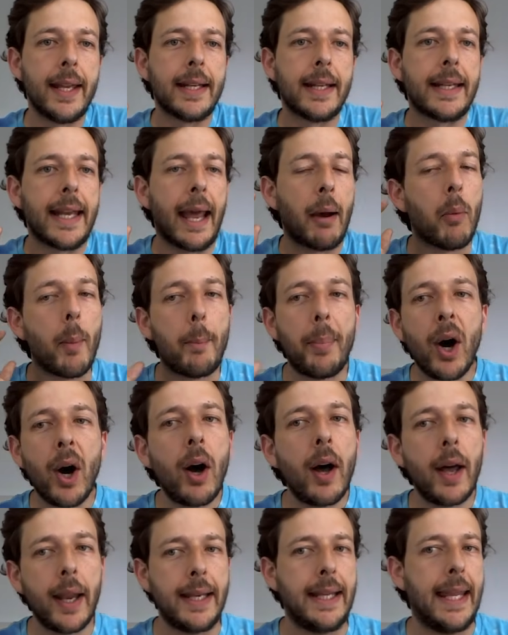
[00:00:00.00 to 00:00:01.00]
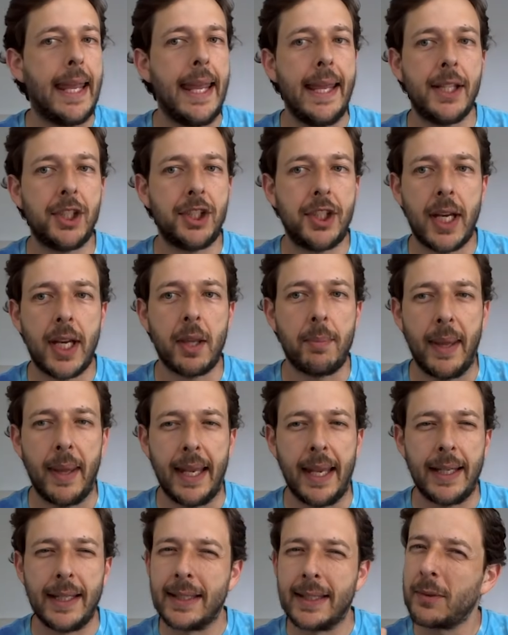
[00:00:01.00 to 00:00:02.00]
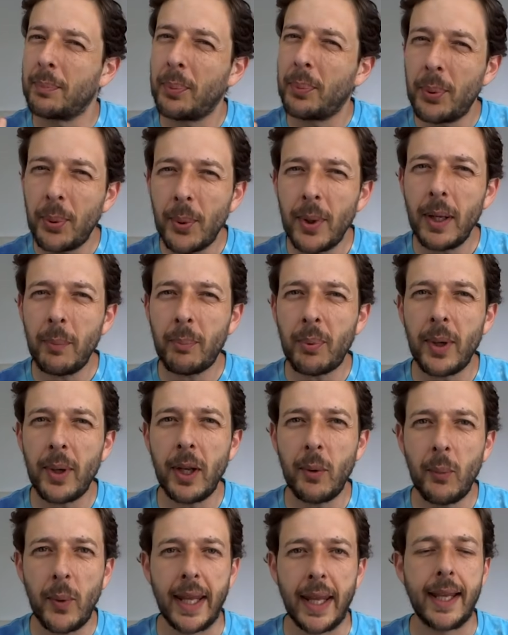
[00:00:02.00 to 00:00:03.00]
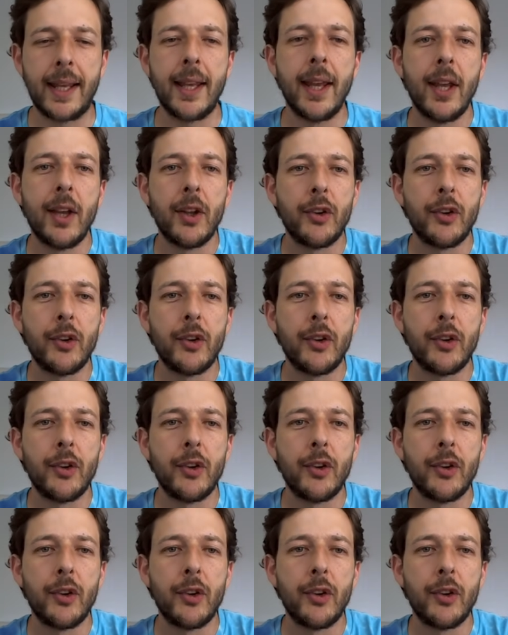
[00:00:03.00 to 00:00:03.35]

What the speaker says: Now, a pawn can't checkmate. It's pretty weak.